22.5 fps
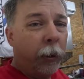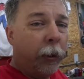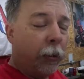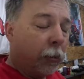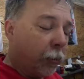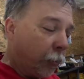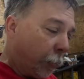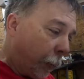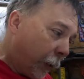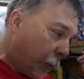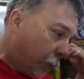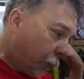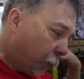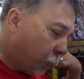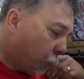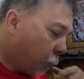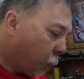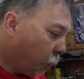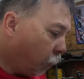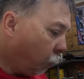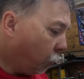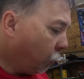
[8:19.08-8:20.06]
wheel
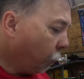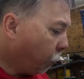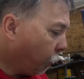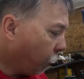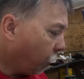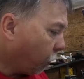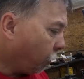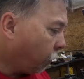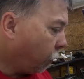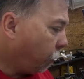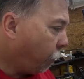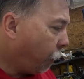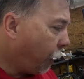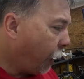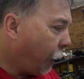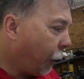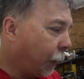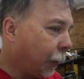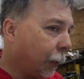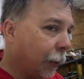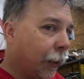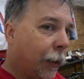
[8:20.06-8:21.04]
spacers and you can put on the
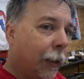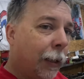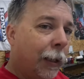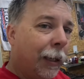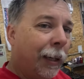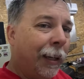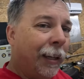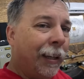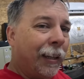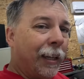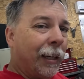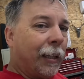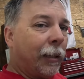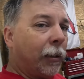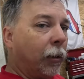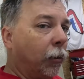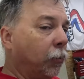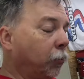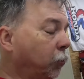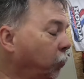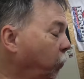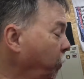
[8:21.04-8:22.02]
back and kick
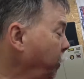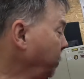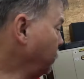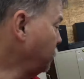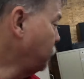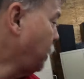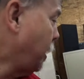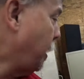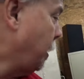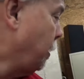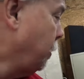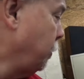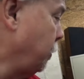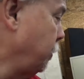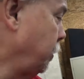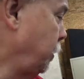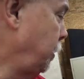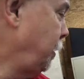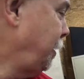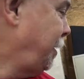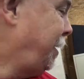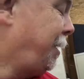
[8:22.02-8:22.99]
those wheels out
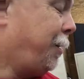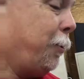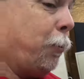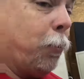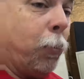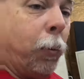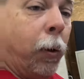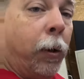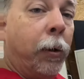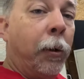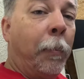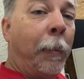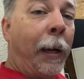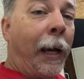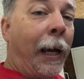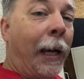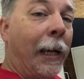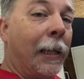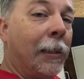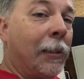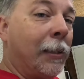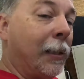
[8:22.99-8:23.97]
and run them
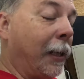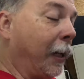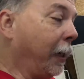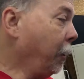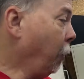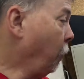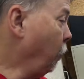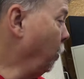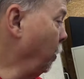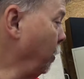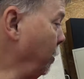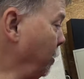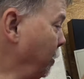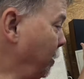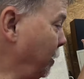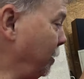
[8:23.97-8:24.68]
as they are.